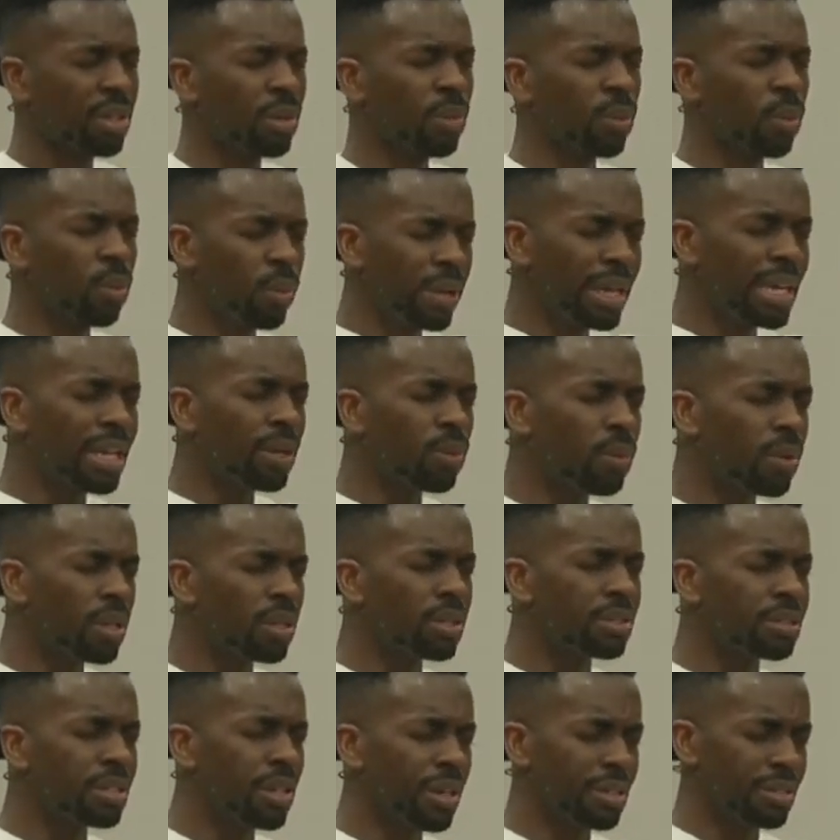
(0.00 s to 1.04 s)
We
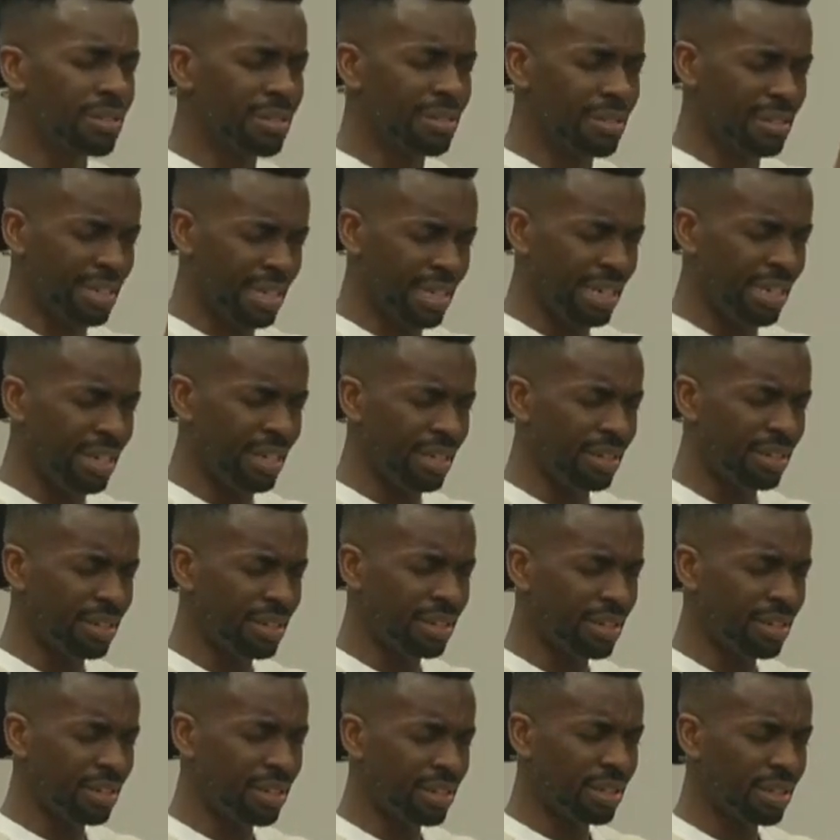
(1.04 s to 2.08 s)
will not see
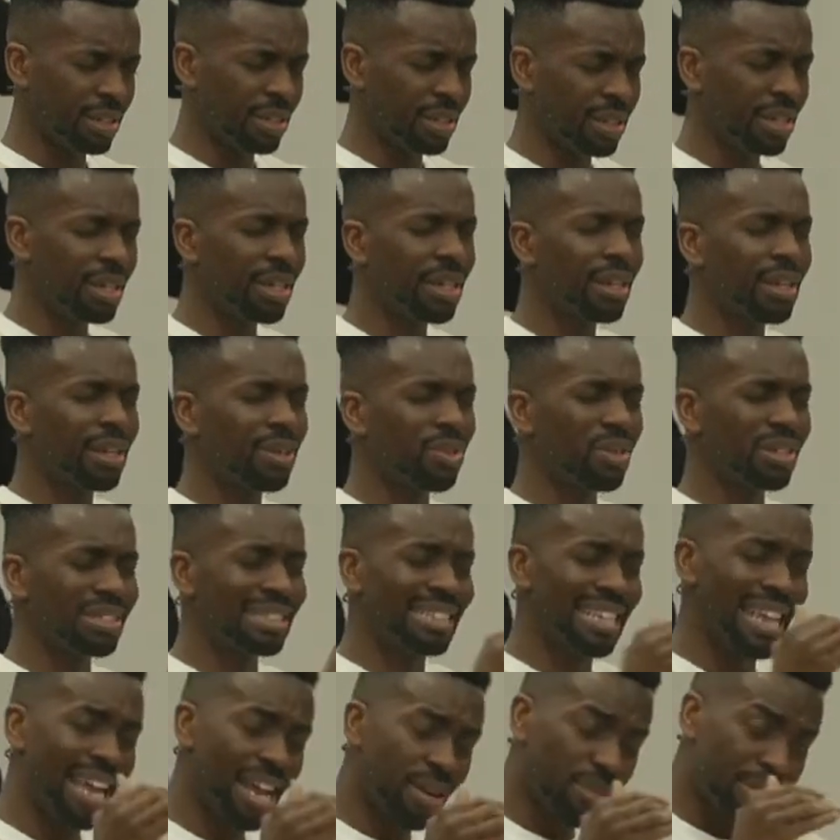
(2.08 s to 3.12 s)
the
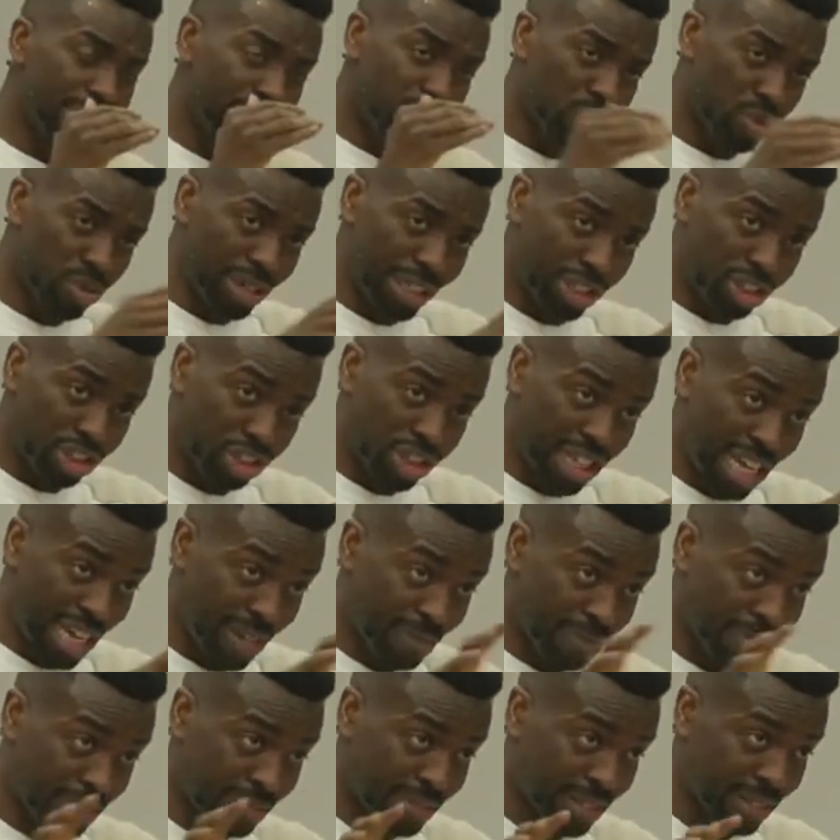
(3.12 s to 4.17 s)
territory
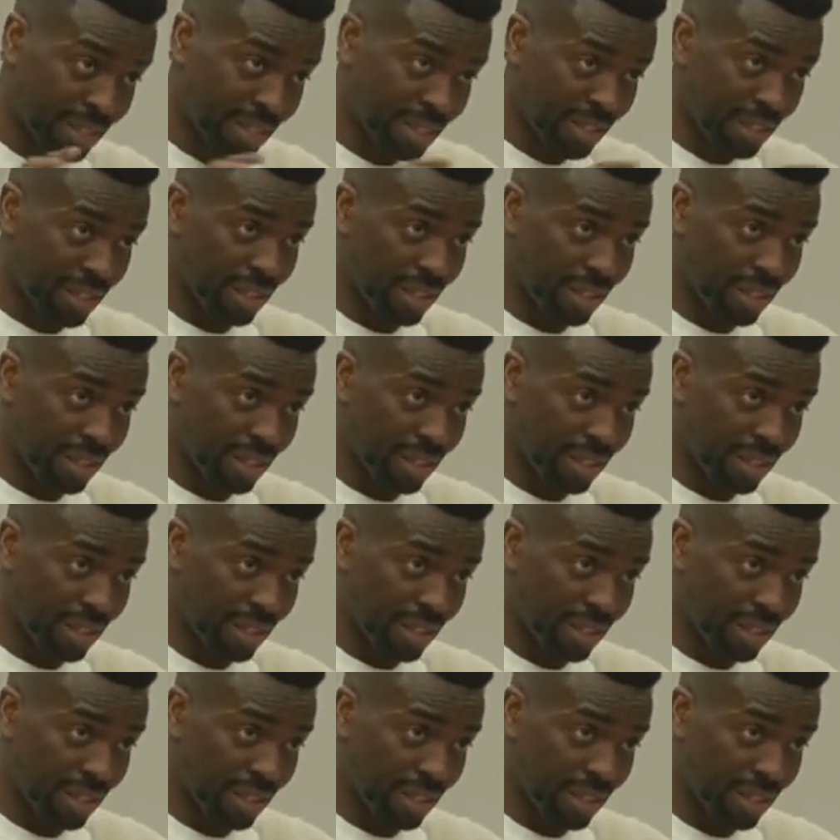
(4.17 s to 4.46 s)
shift.